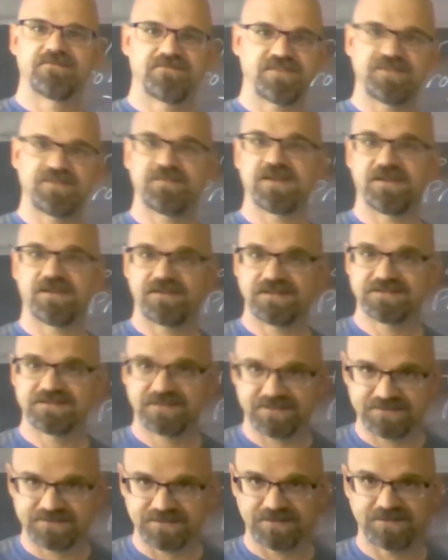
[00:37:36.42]
Femaleness
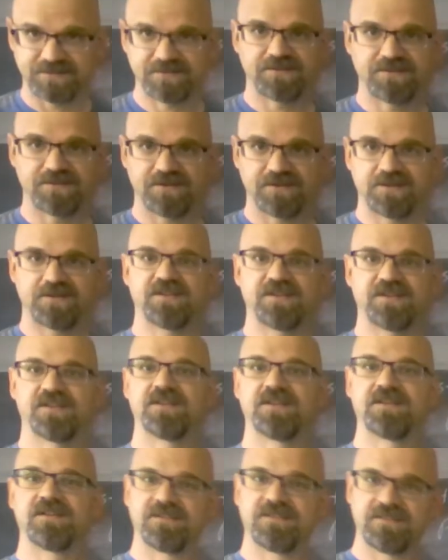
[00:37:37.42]
is a good
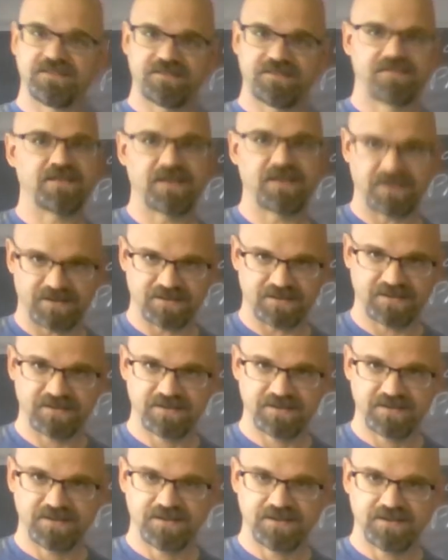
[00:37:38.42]
thing.
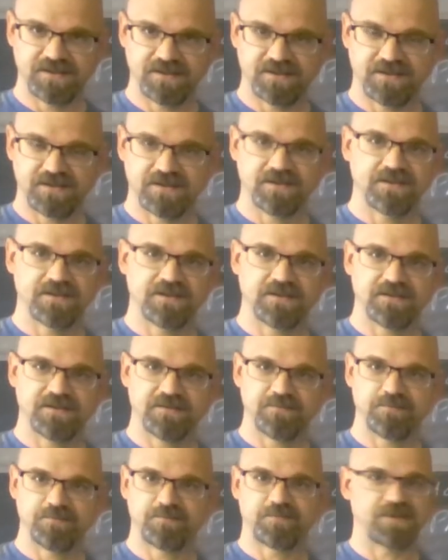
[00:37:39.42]

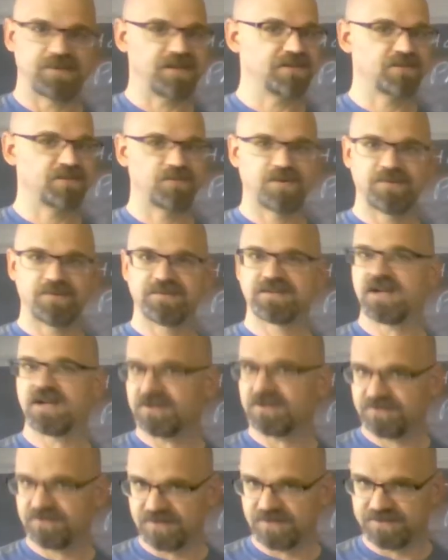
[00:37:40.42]
Be the woman
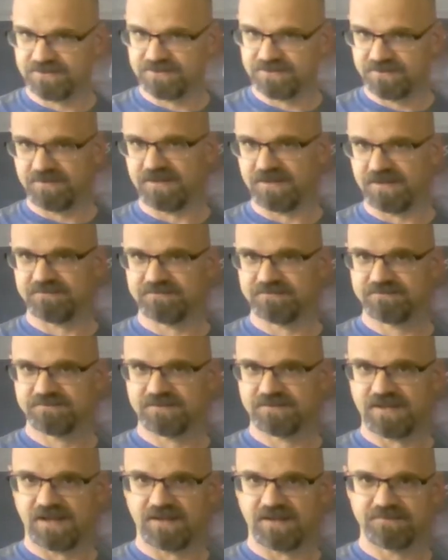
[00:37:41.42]
God created you to be.
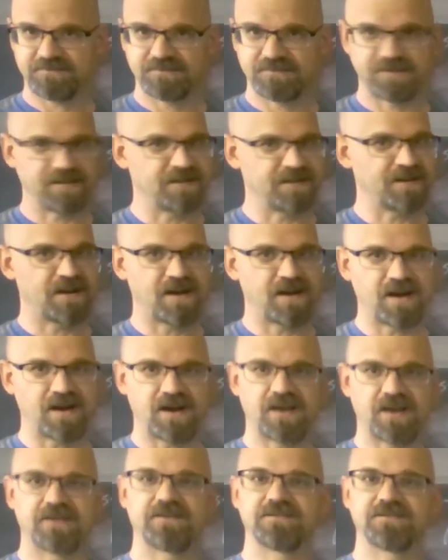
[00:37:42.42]
Okay? It
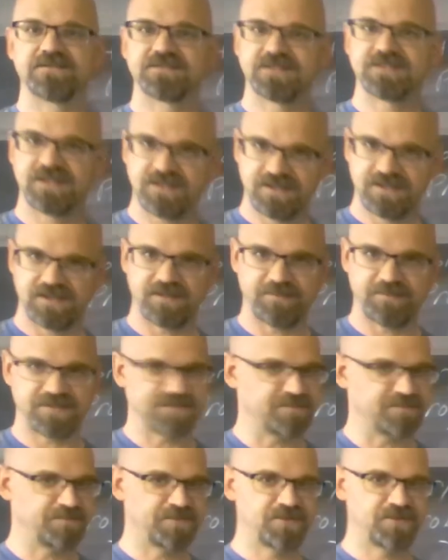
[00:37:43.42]
honors Him. It's
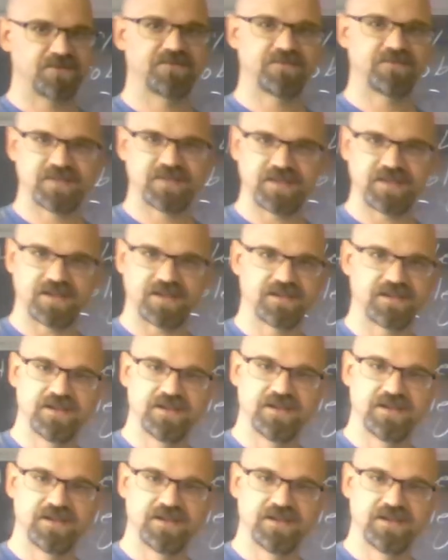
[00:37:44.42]
a beautiful thing.